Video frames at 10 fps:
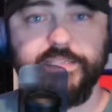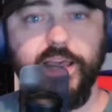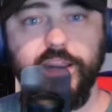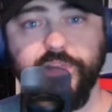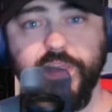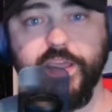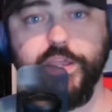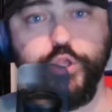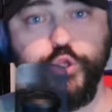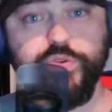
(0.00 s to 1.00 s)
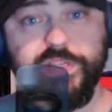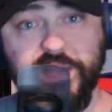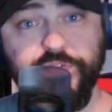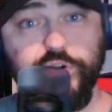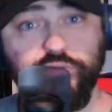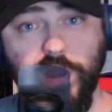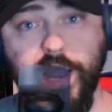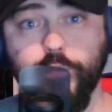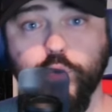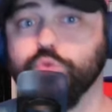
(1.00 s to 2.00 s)
kind of like a you did the
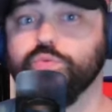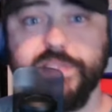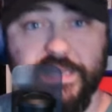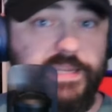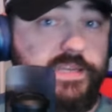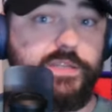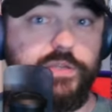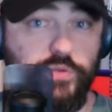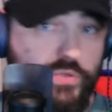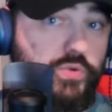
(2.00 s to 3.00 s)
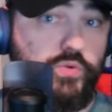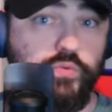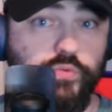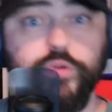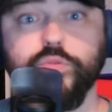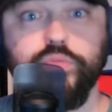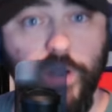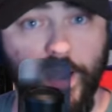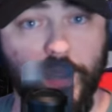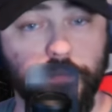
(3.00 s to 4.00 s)
crime or you didn't do the
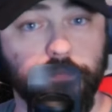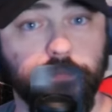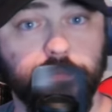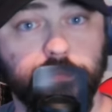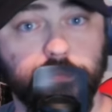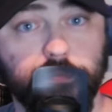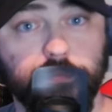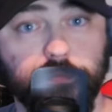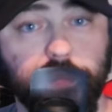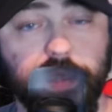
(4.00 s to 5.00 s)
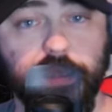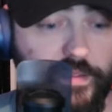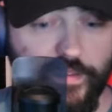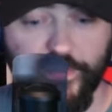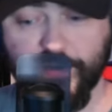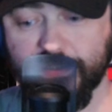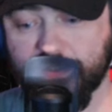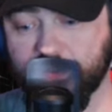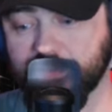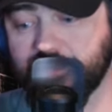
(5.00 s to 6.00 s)
crime. Like, there's
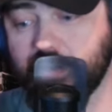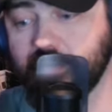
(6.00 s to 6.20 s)
very